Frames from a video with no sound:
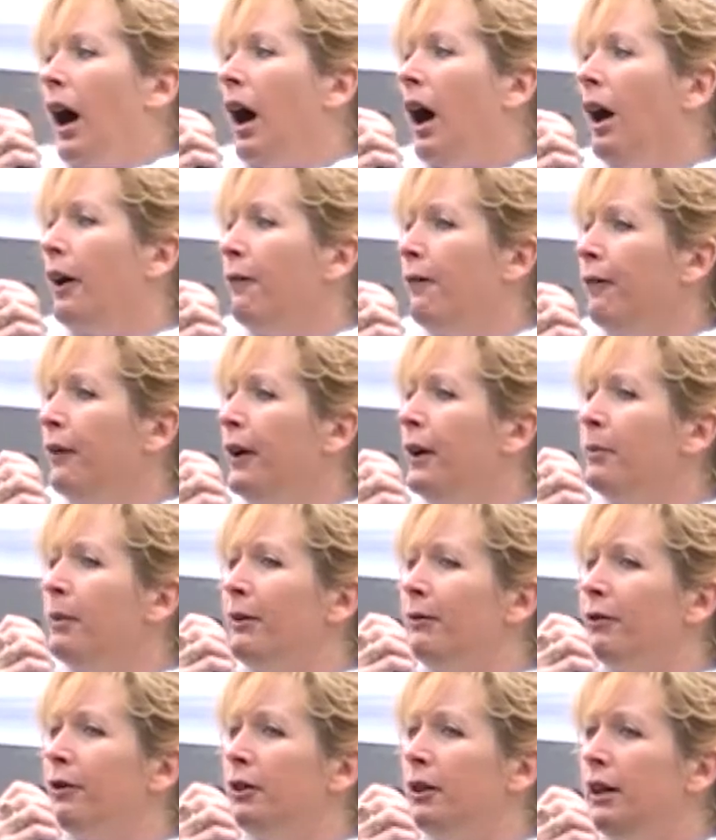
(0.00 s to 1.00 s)
Our freedom
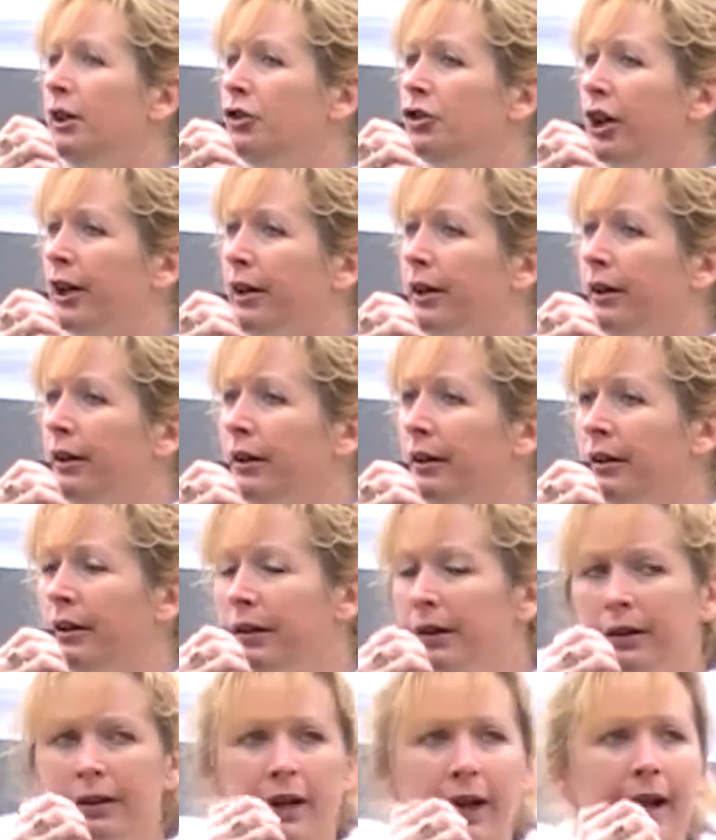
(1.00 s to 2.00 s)
of religion
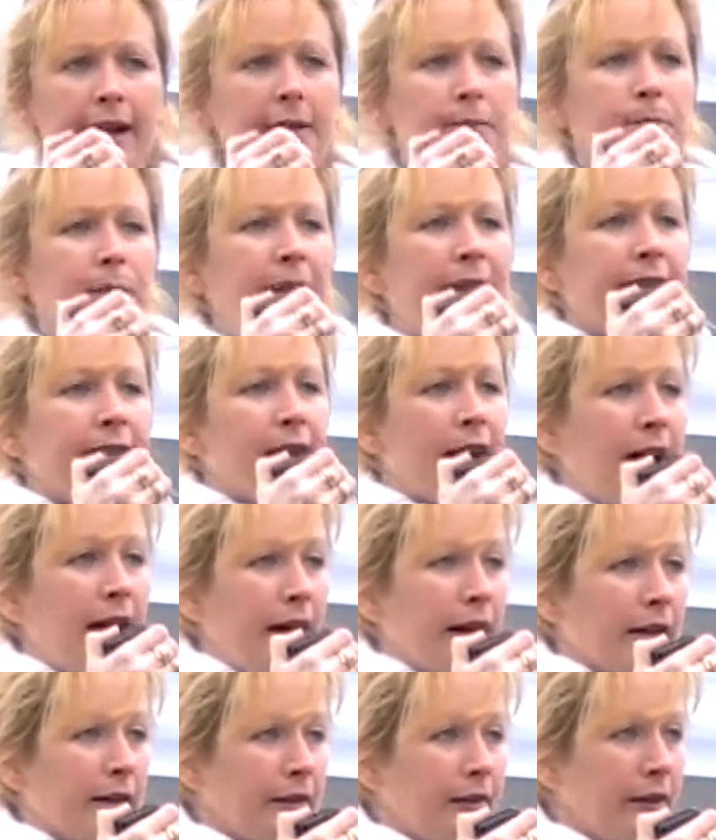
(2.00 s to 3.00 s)
has been
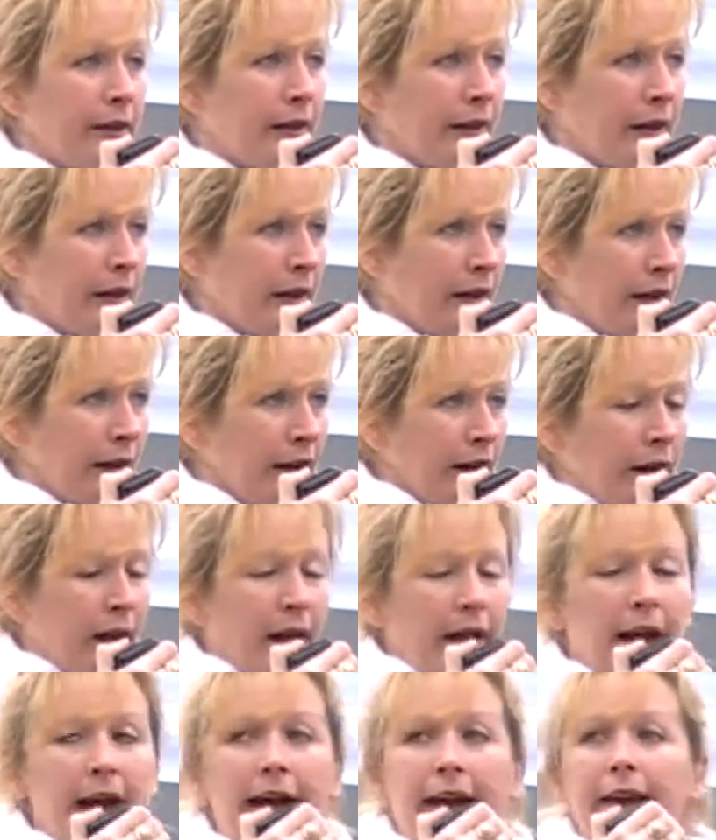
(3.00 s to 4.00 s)
attacked.
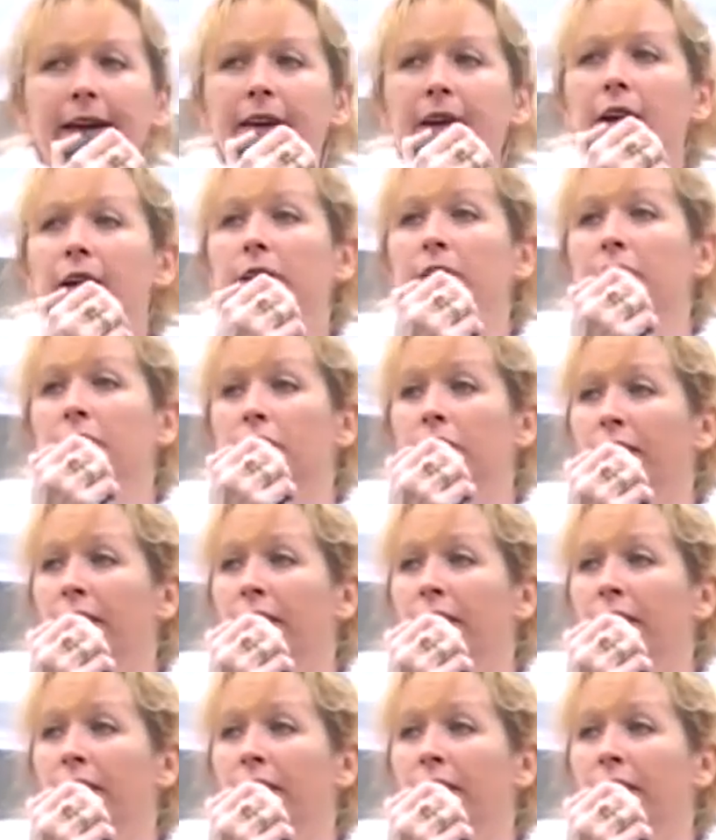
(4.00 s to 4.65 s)
And they're